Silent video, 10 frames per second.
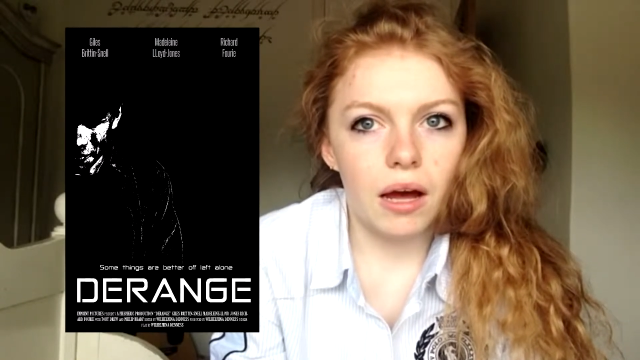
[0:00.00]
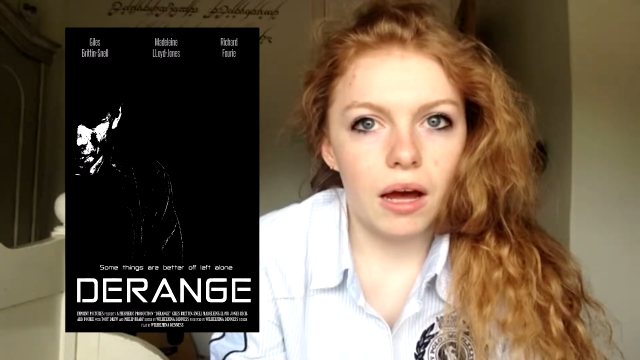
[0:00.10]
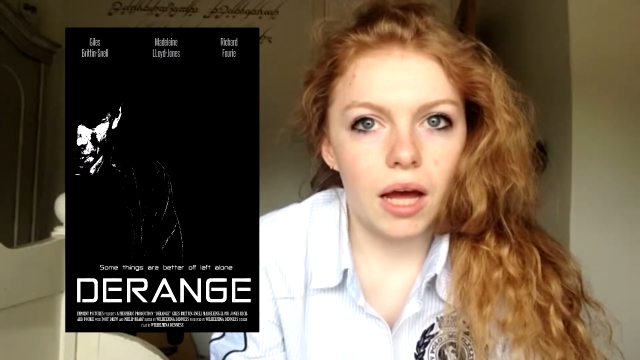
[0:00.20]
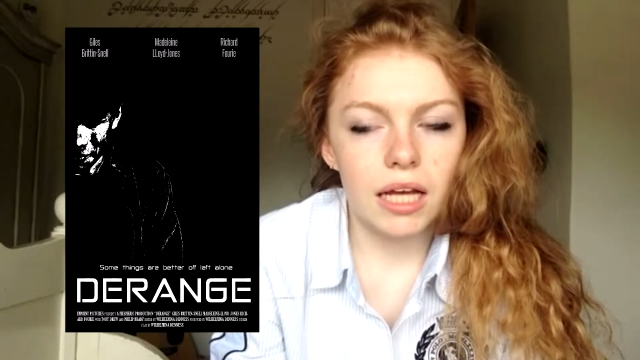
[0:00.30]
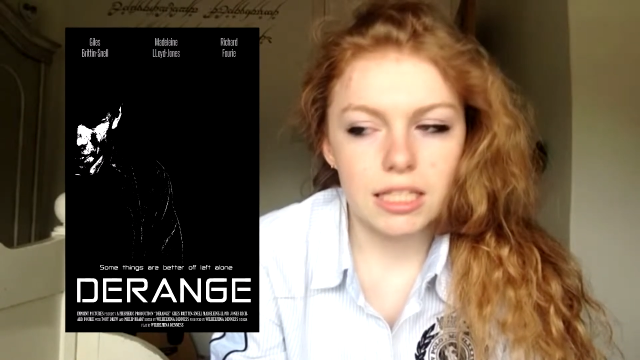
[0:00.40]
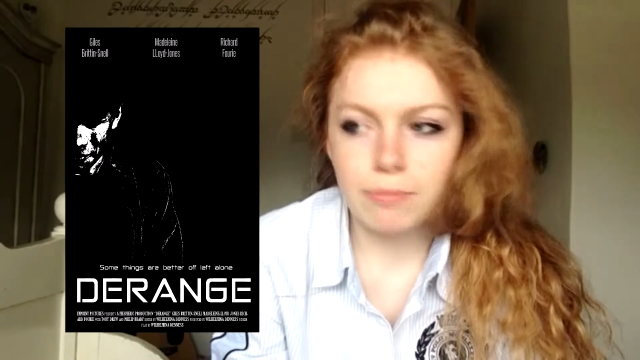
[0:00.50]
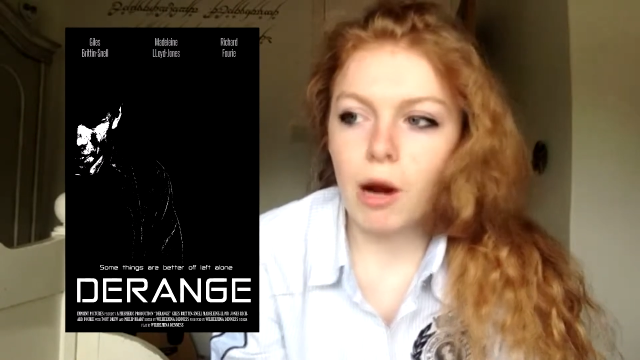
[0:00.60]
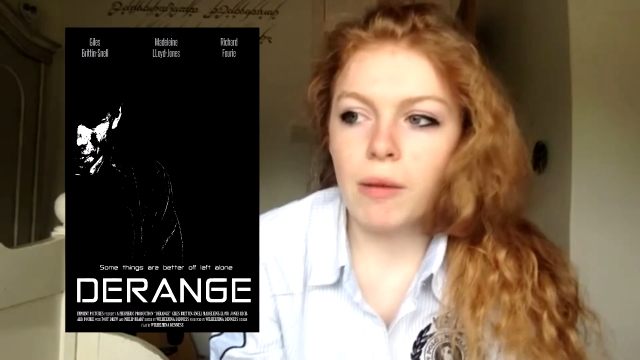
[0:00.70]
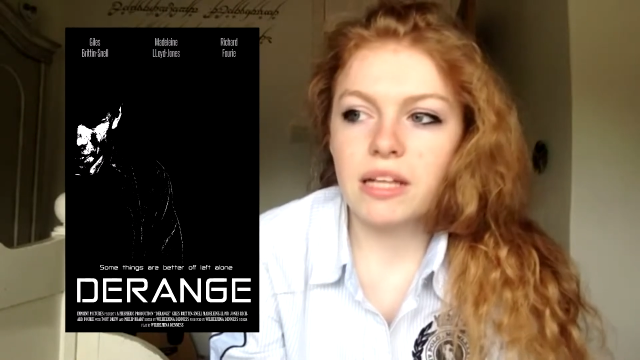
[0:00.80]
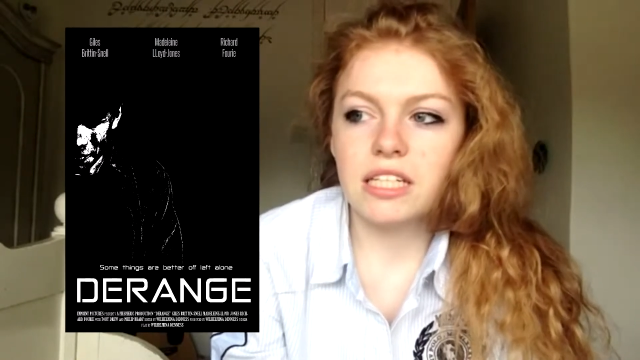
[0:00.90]

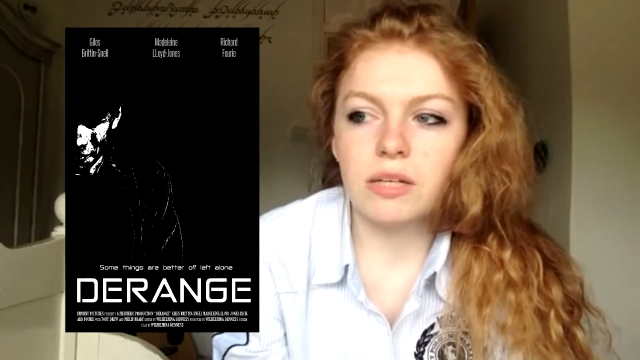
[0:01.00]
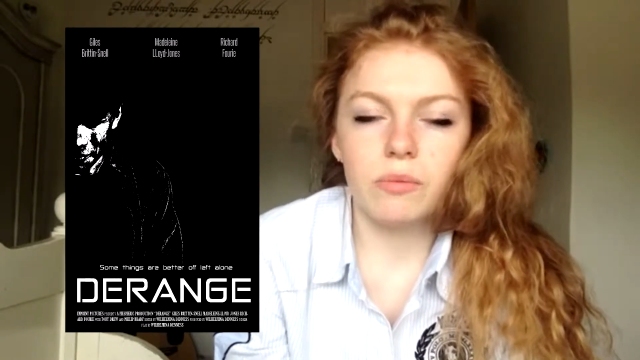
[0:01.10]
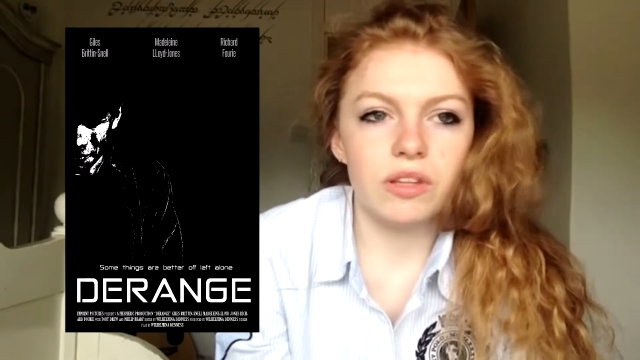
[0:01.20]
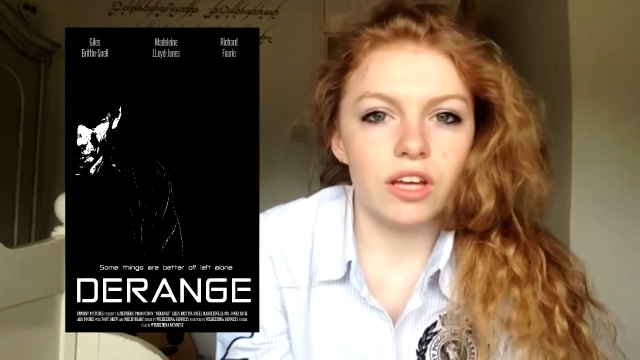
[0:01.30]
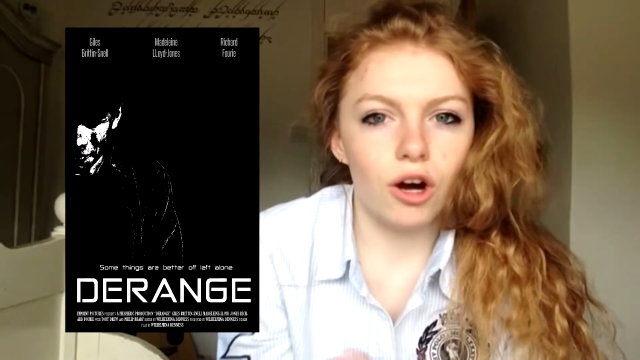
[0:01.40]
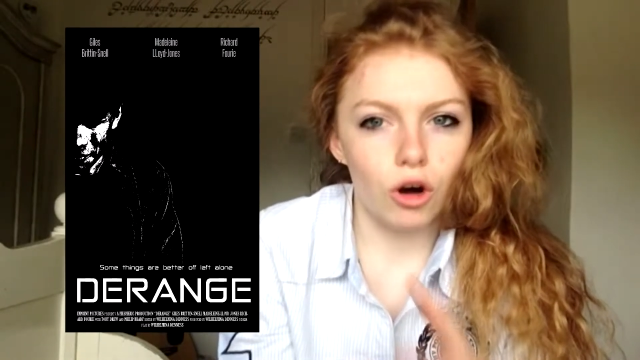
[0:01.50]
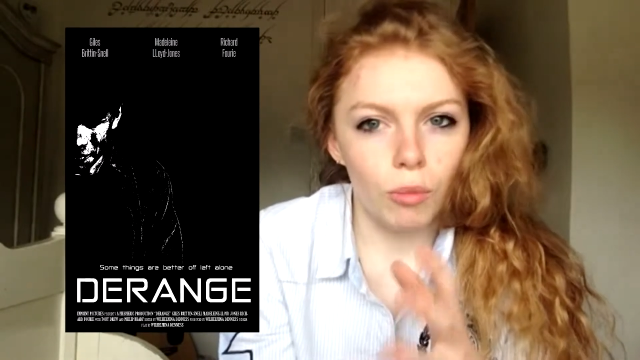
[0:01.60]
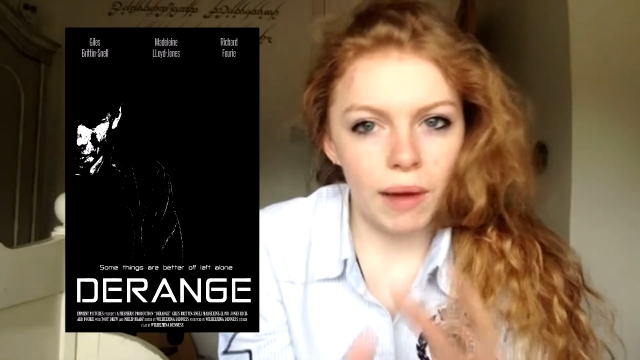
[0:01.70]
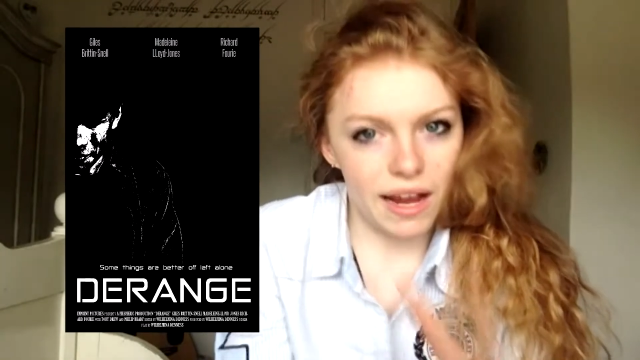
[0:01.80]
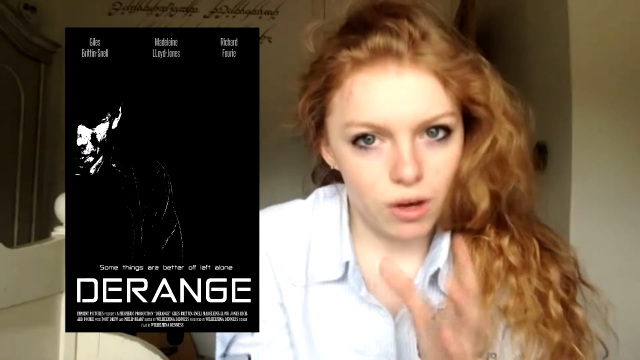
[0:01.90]
experimenting with the whole
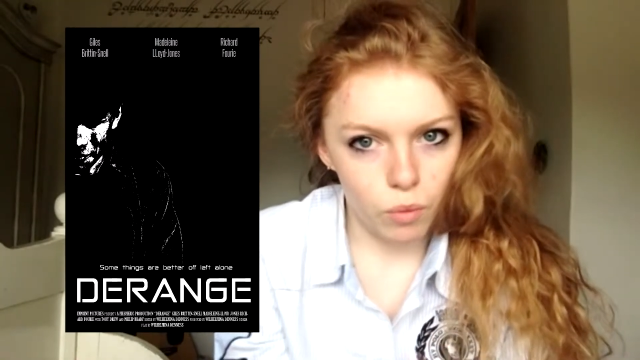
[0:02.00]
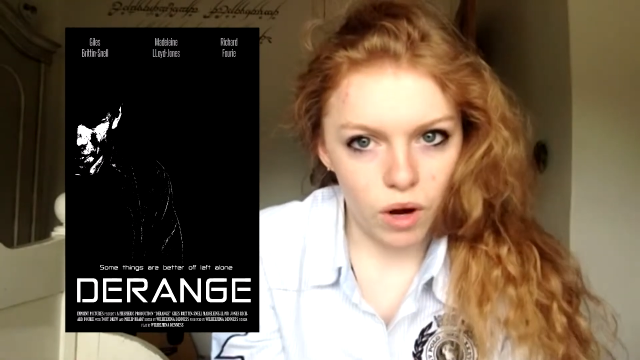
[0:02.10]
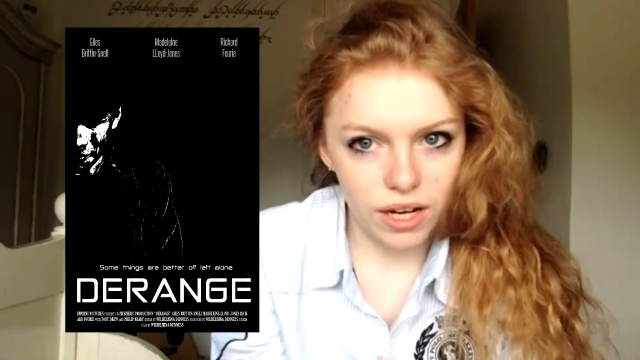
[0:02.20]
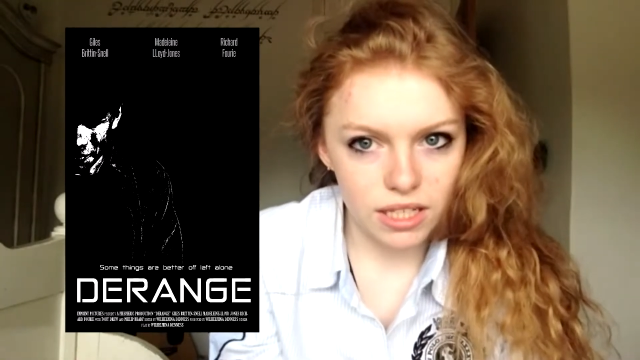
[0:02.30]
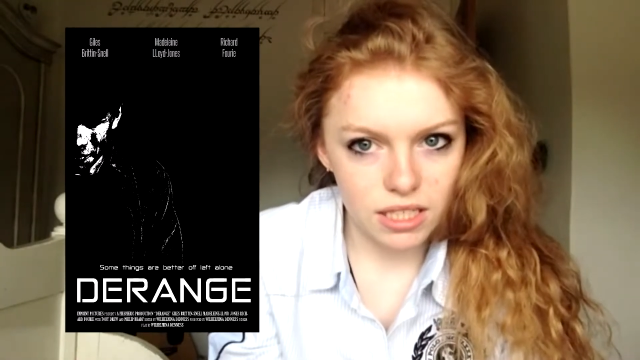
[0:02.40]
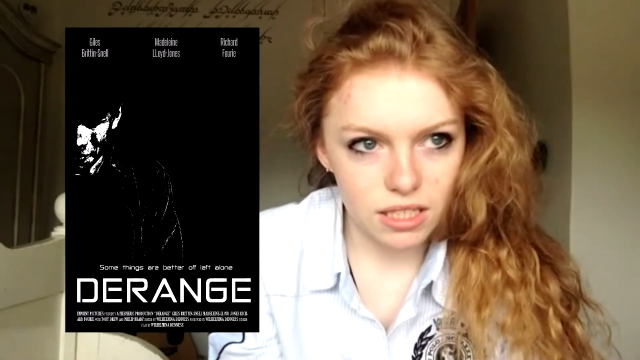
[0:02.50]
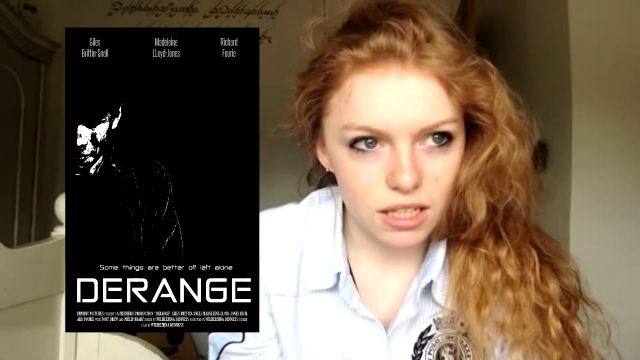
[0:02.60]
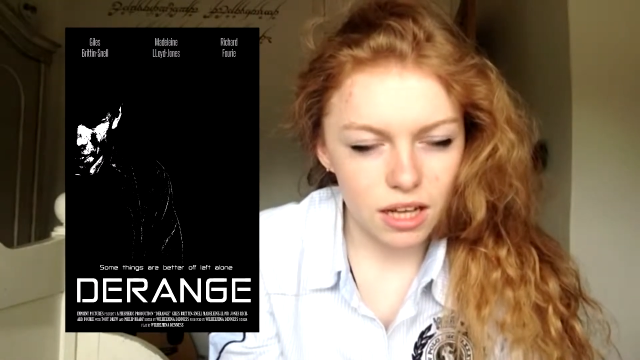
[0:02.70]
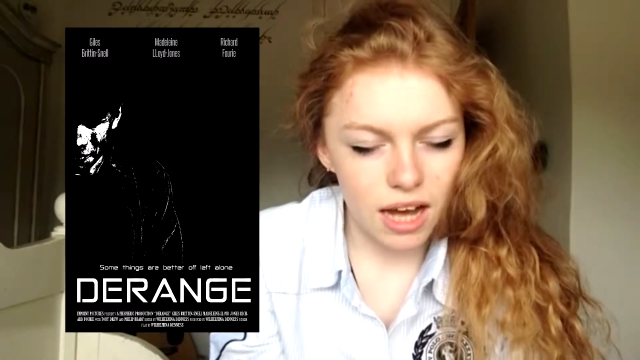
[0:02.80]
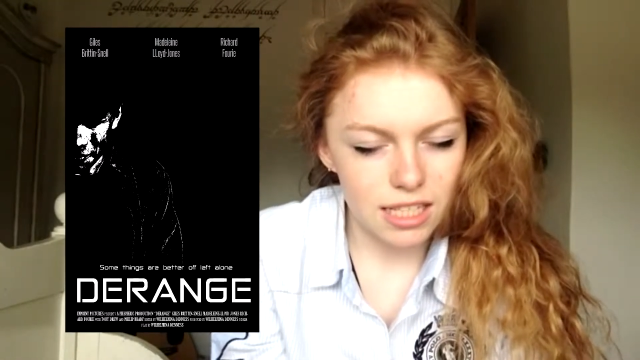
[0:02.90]
black and white
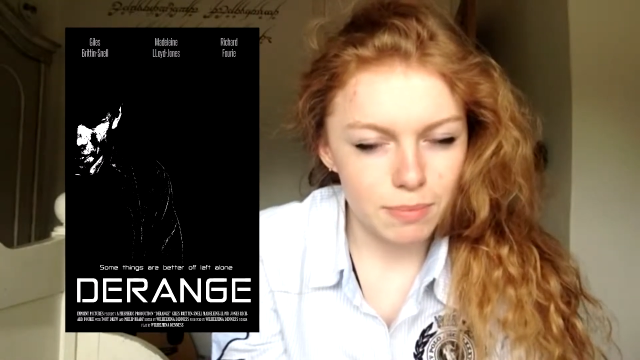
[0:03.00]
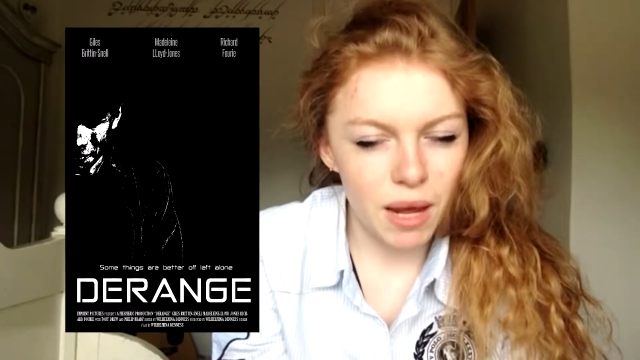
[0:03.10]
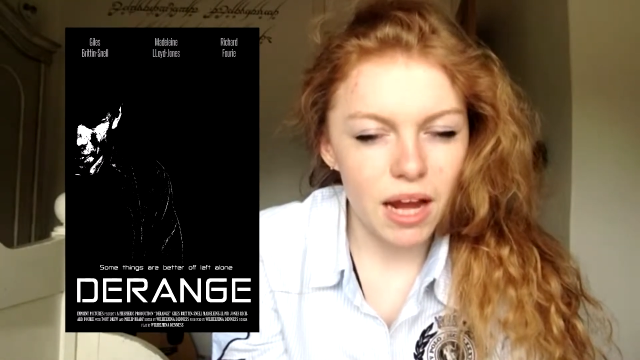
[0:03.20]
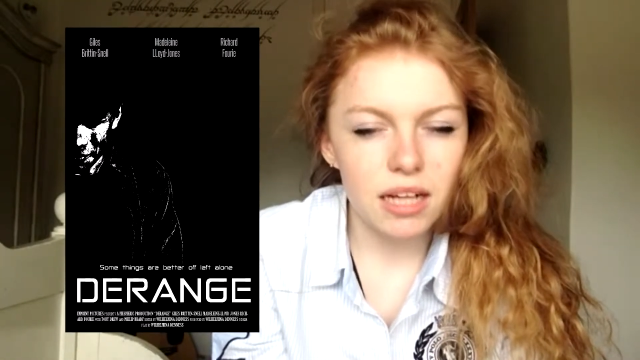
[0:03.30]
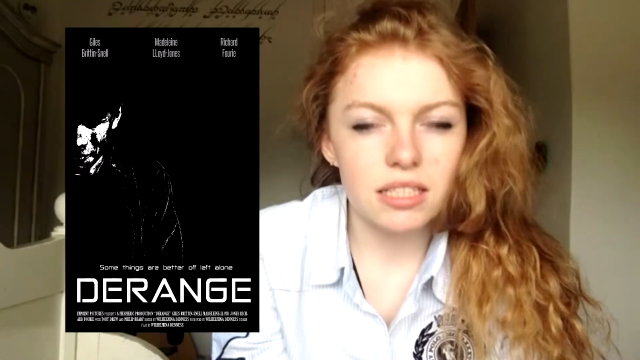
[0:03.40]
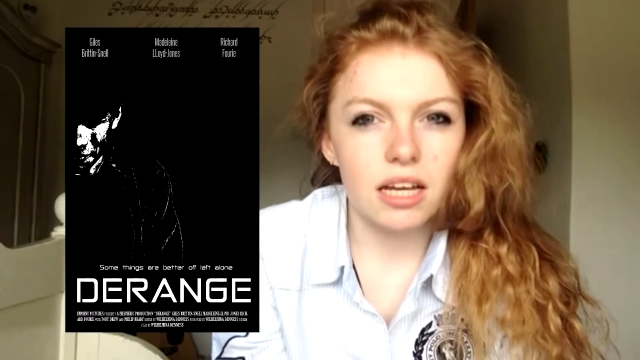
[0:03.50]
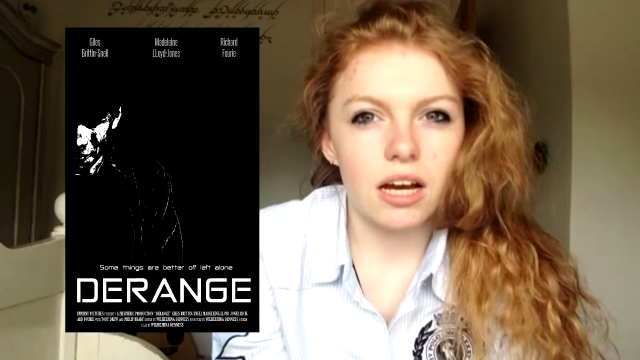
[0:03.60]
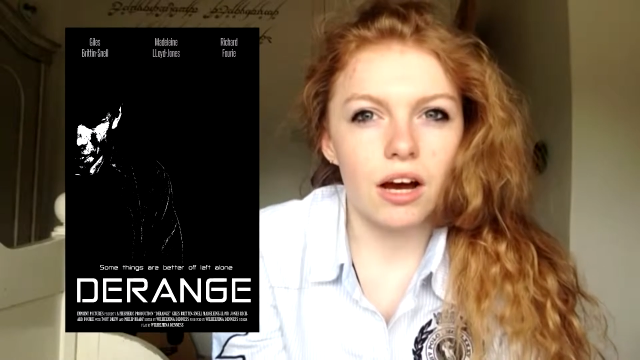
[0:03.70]
aspect.